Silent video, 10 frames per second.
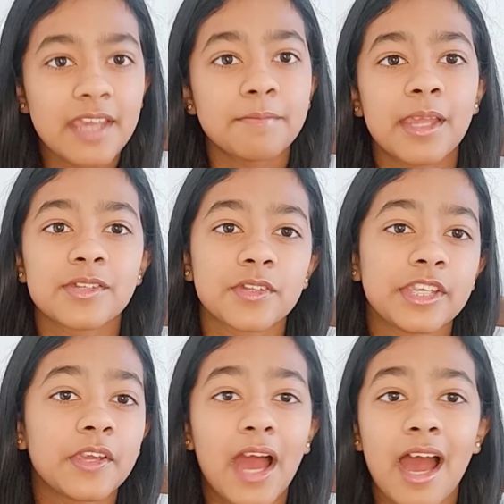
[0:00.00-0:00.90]
Make sure that you
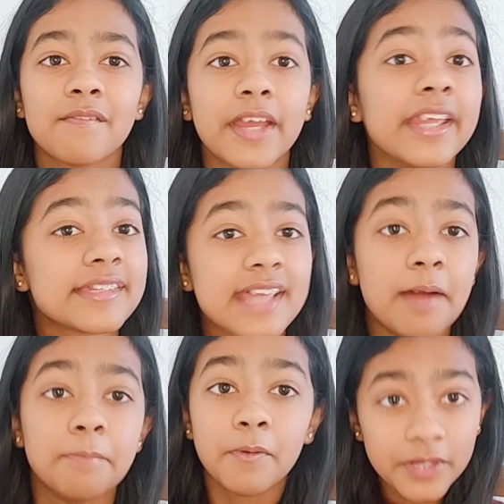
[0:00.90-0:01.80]
have a set
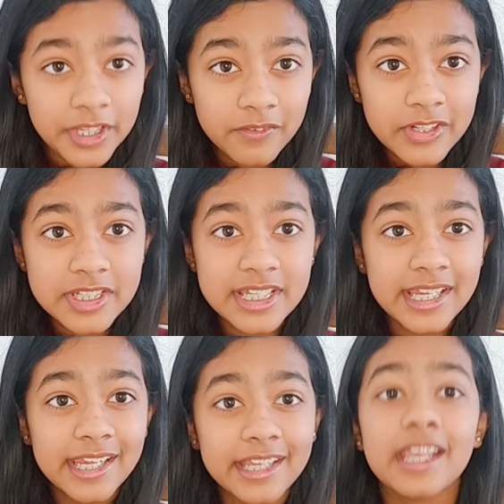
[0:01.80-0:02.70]
morning
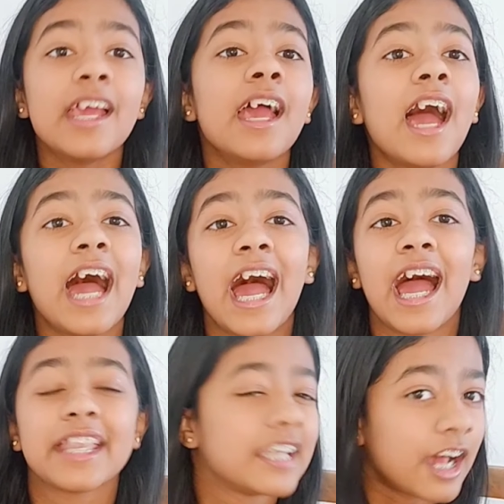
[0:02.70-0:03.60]
routine and
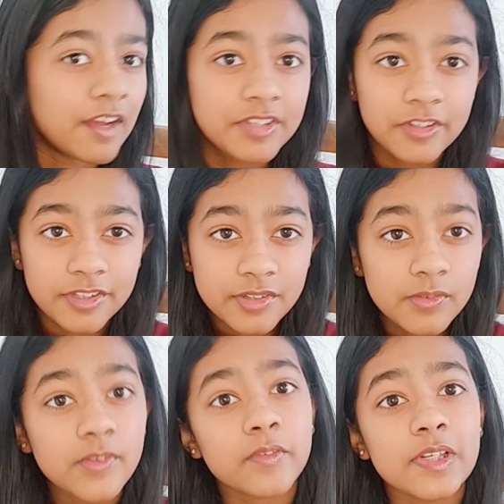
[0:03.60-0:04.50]
an after
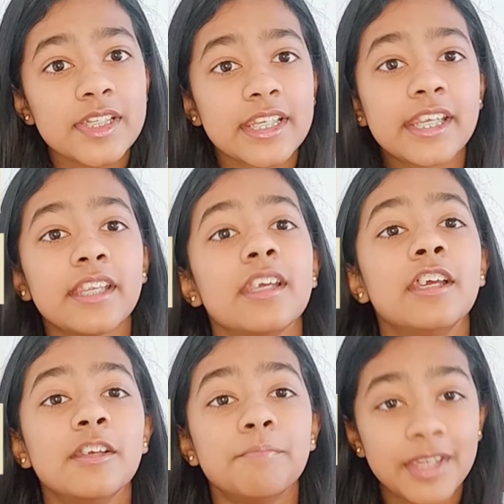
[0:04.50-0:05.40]
school routine.
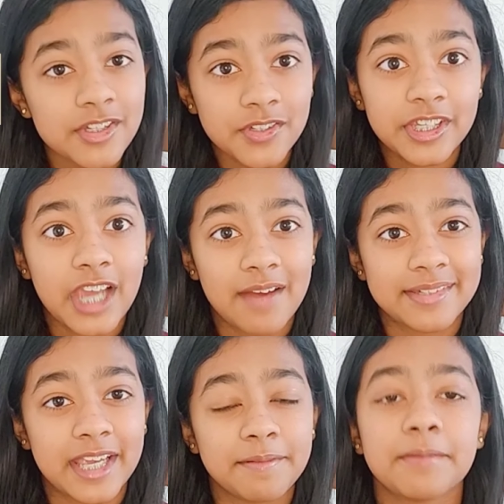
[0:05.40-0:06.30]
Make sure that you have a
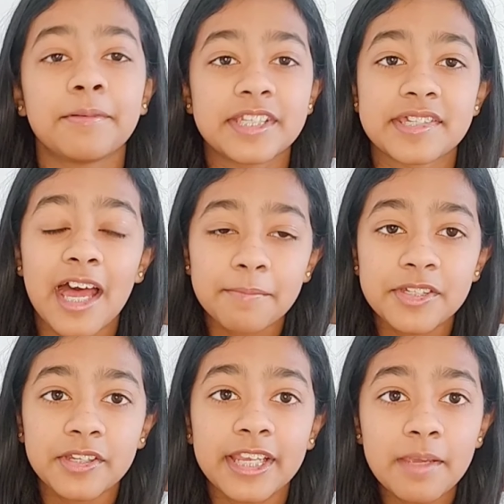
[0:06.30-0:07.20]
timetable which just helps you
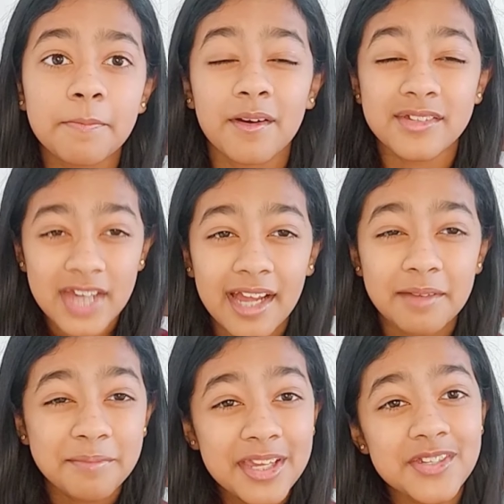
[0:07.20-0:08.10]
keep on track, and
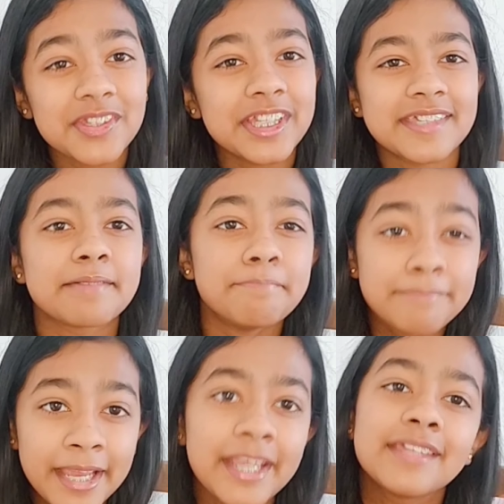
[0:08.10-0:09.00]
make sure that it's a
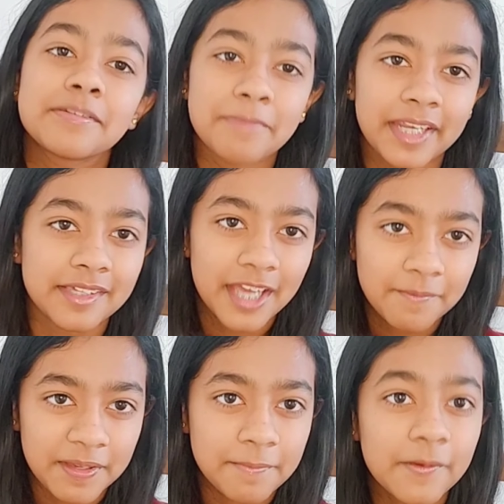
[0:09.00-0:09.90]
minute-to-minute
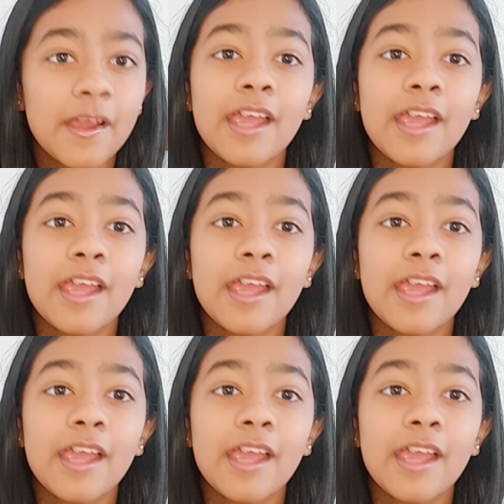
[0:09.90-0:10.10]
timetable.